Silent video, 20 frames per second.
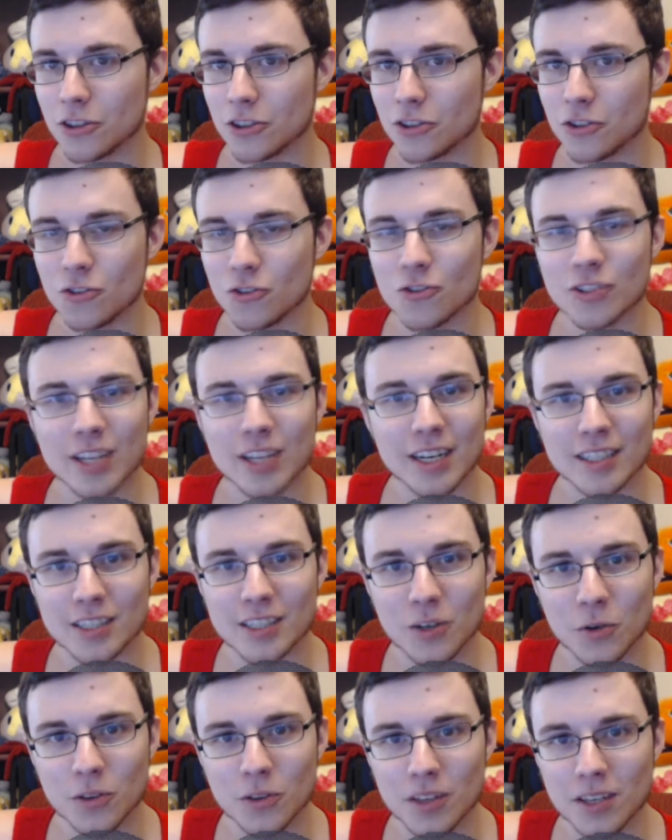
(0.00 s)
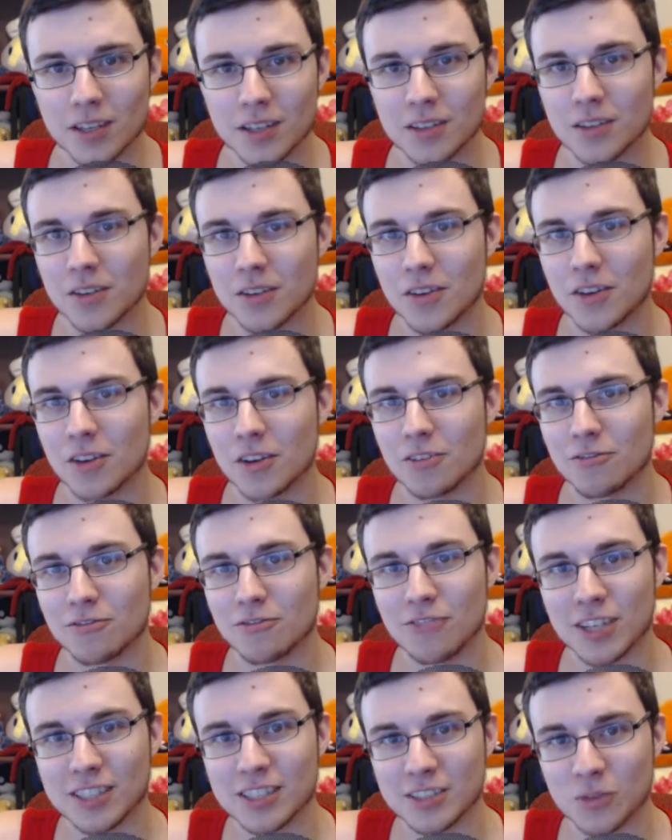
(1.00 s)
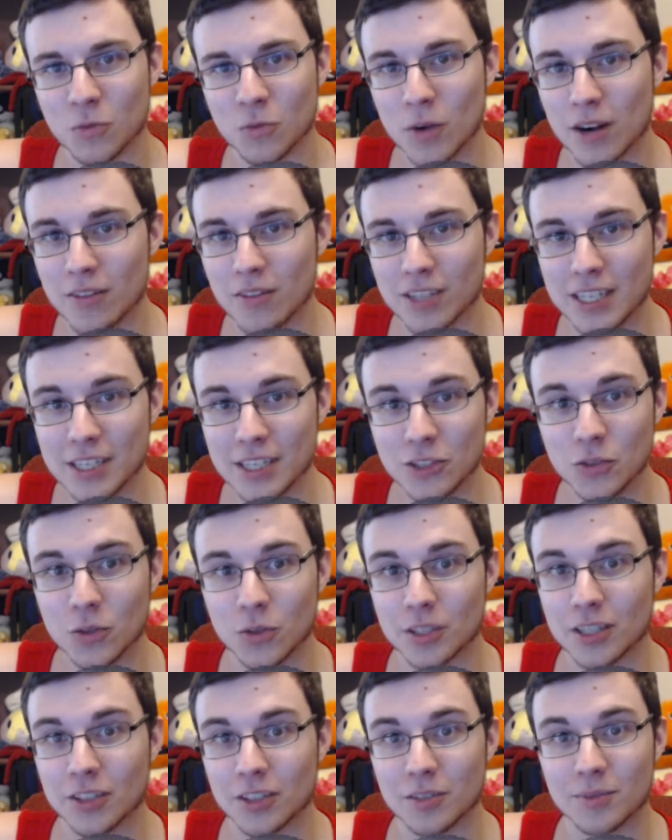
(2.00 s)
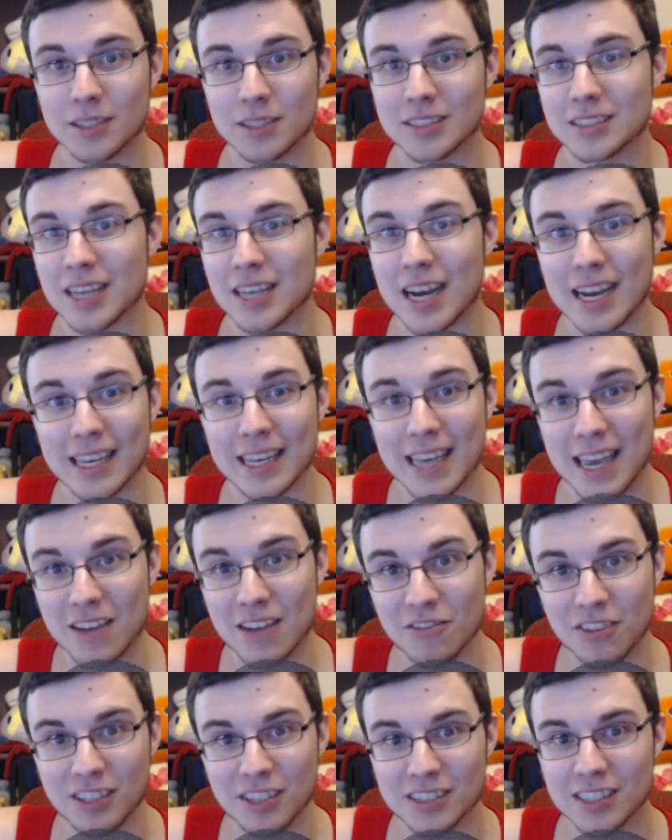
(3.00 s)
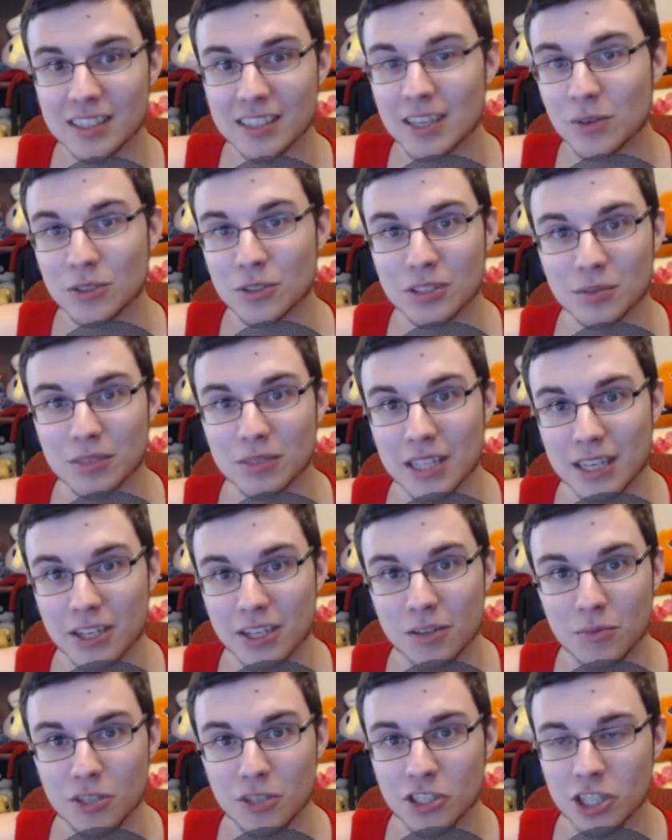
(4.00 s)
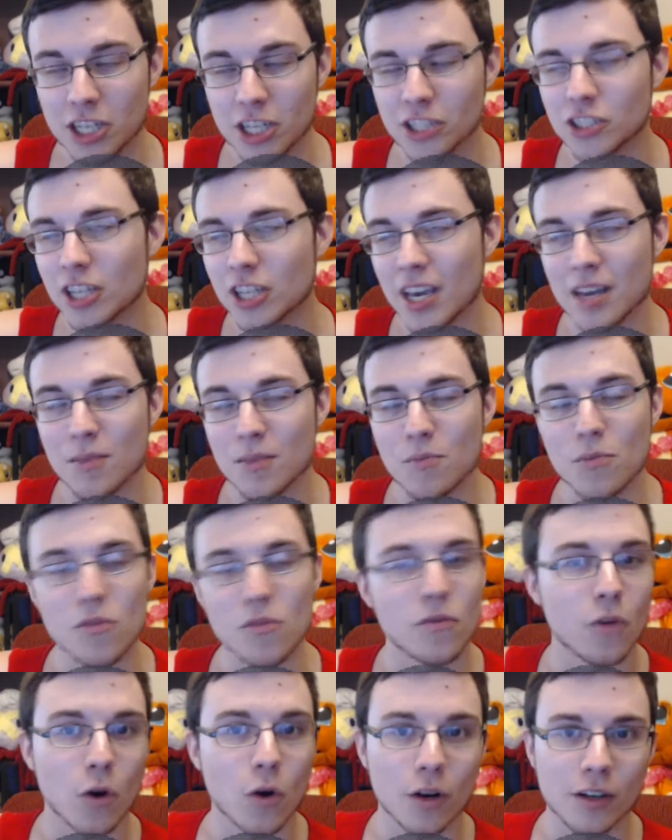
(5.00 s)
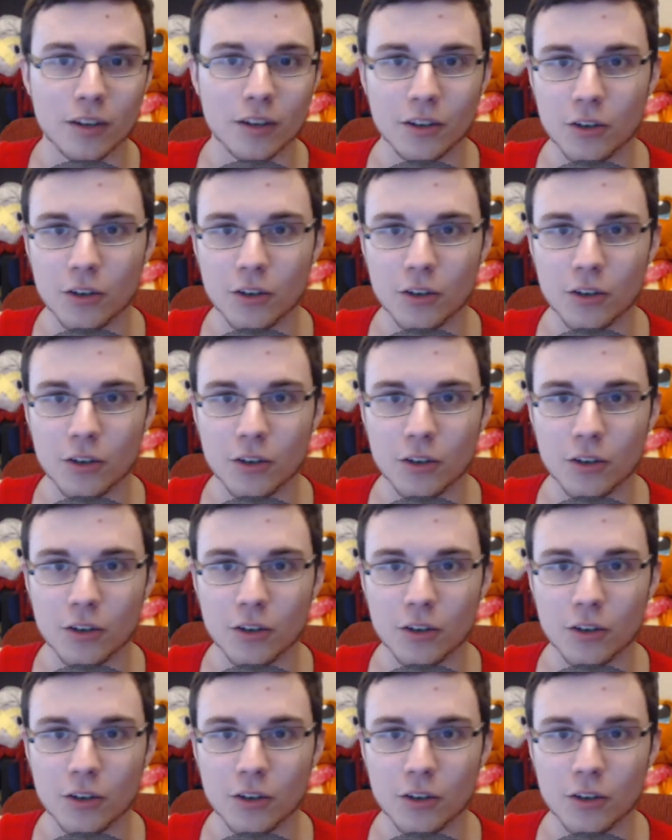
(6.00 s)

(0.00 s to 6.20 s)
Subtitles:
You just got to deal with it. Fix whatever the issue, or tell them is, I can't fix it, that was something that couldn't be changed, and move on.